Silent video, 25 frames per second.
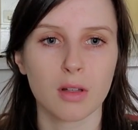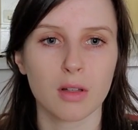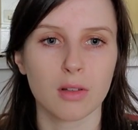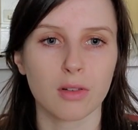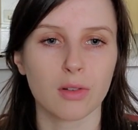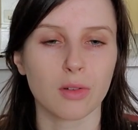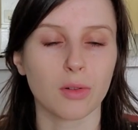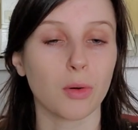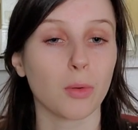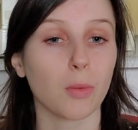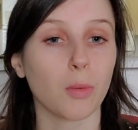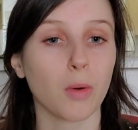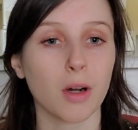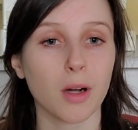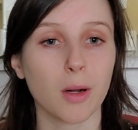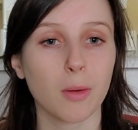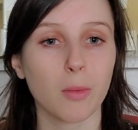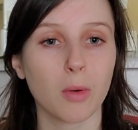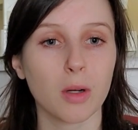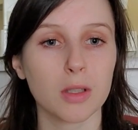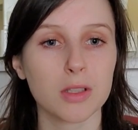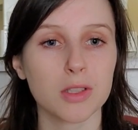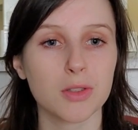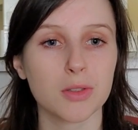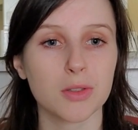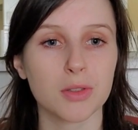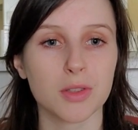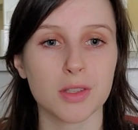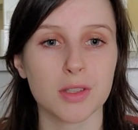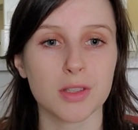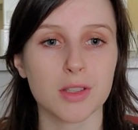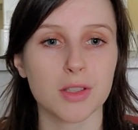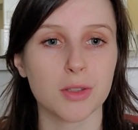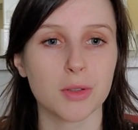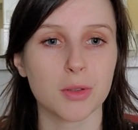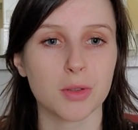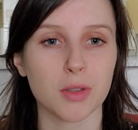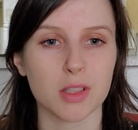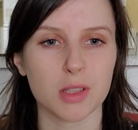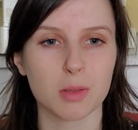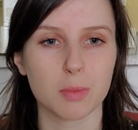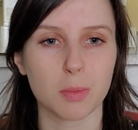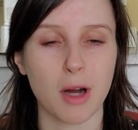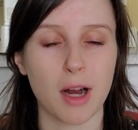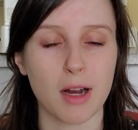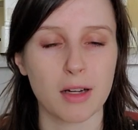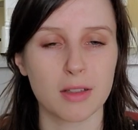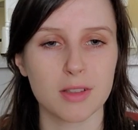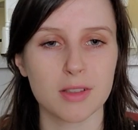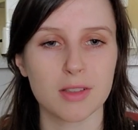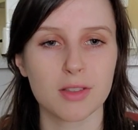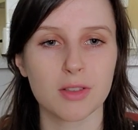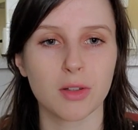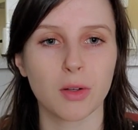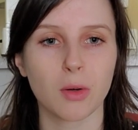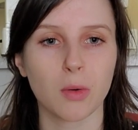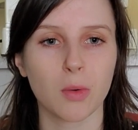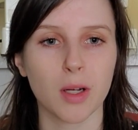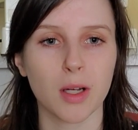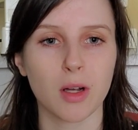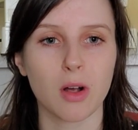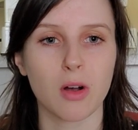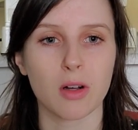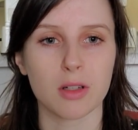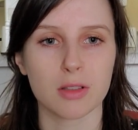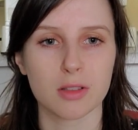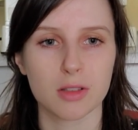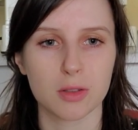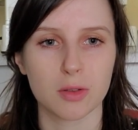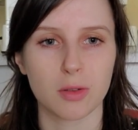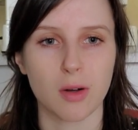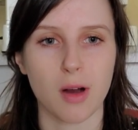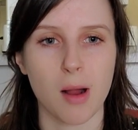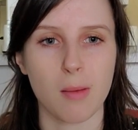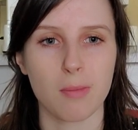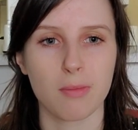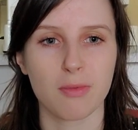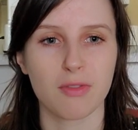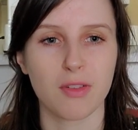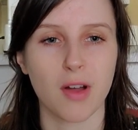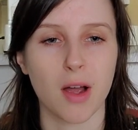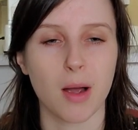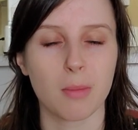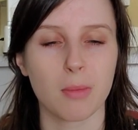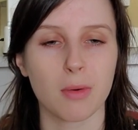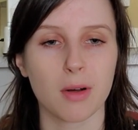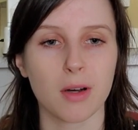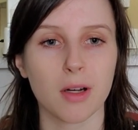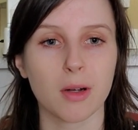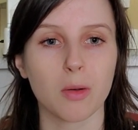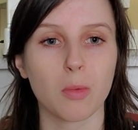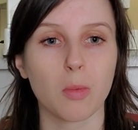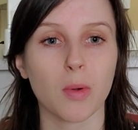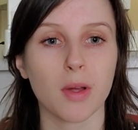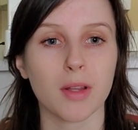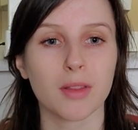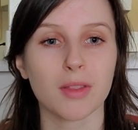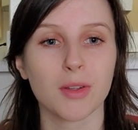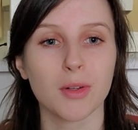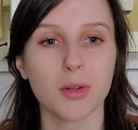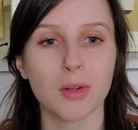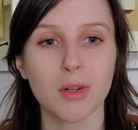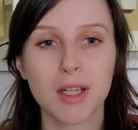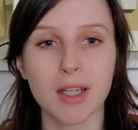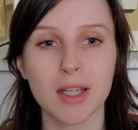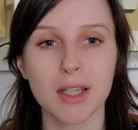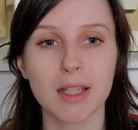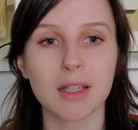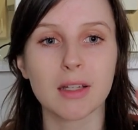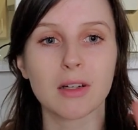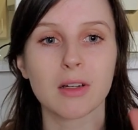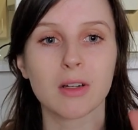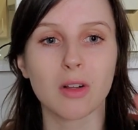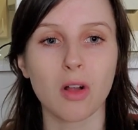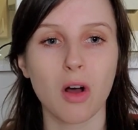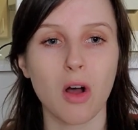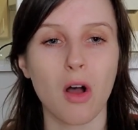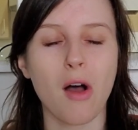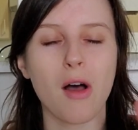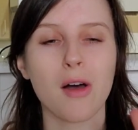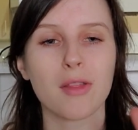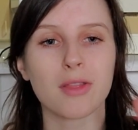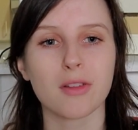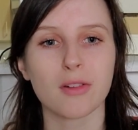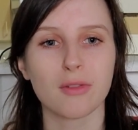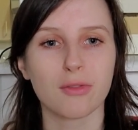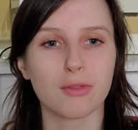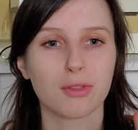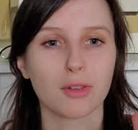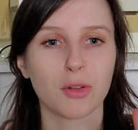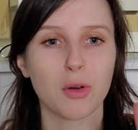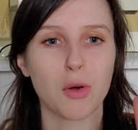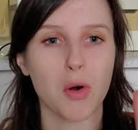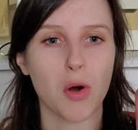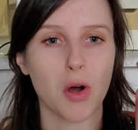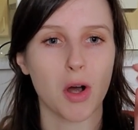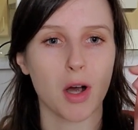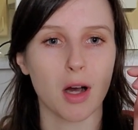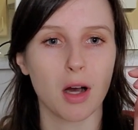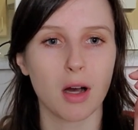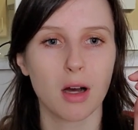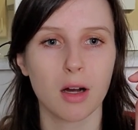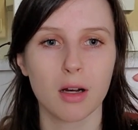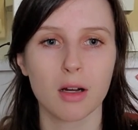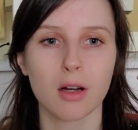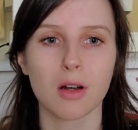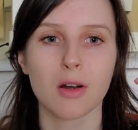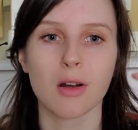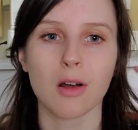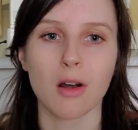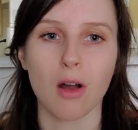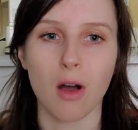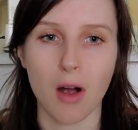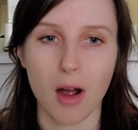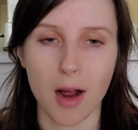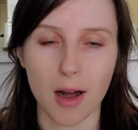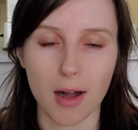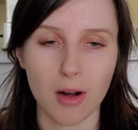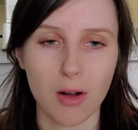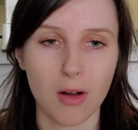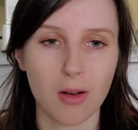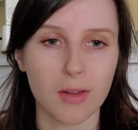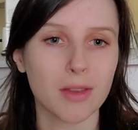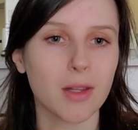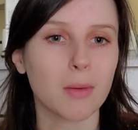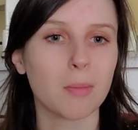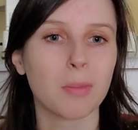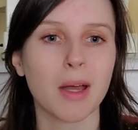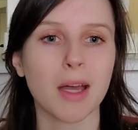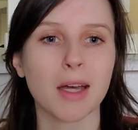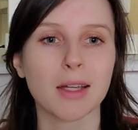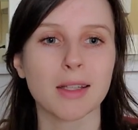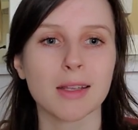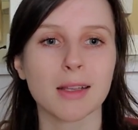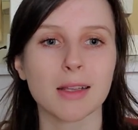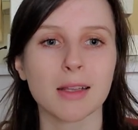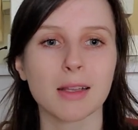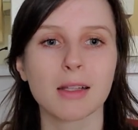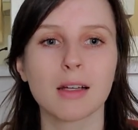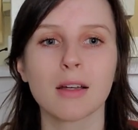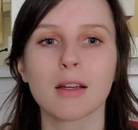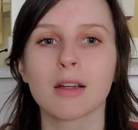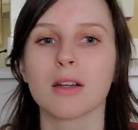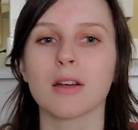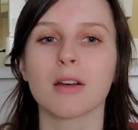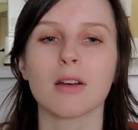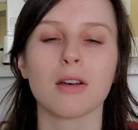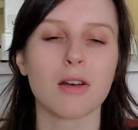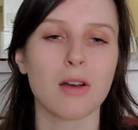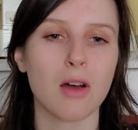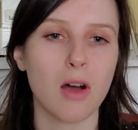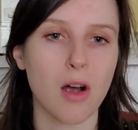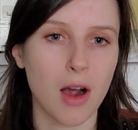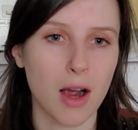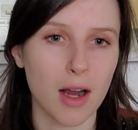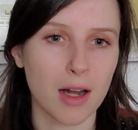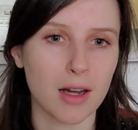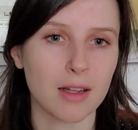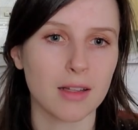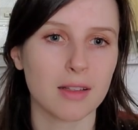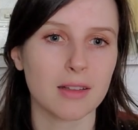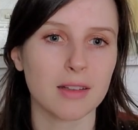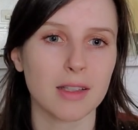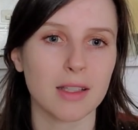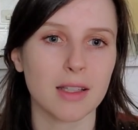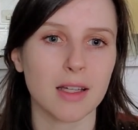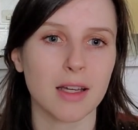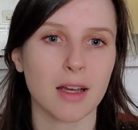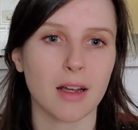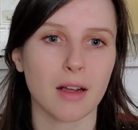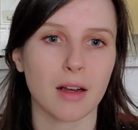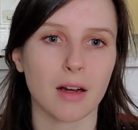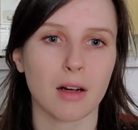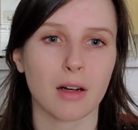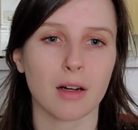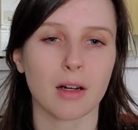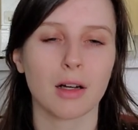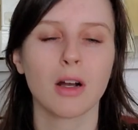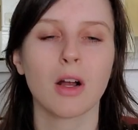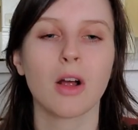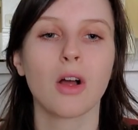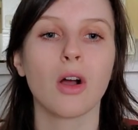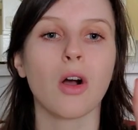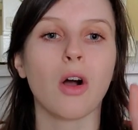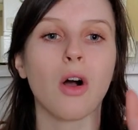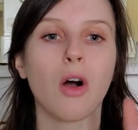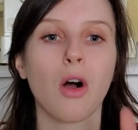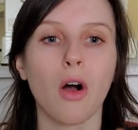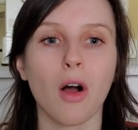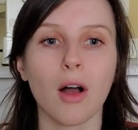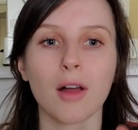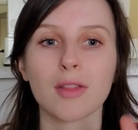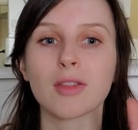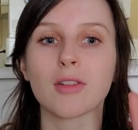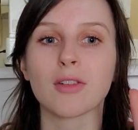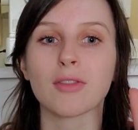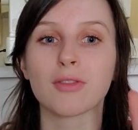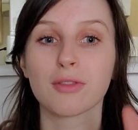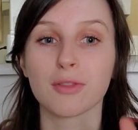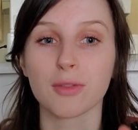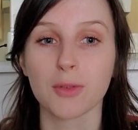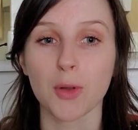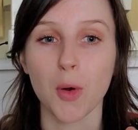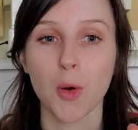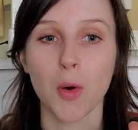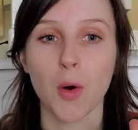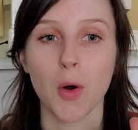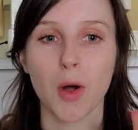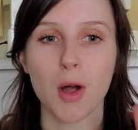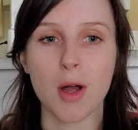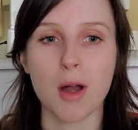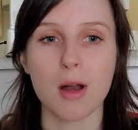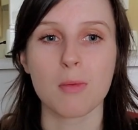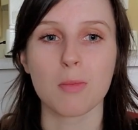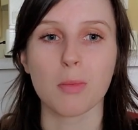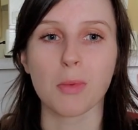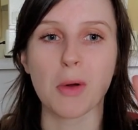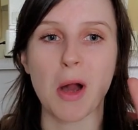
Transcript: So what I want you to do is practice sewing on scrap fabric with your heel on the floor, not on the pedal, not in the air, on the floor, and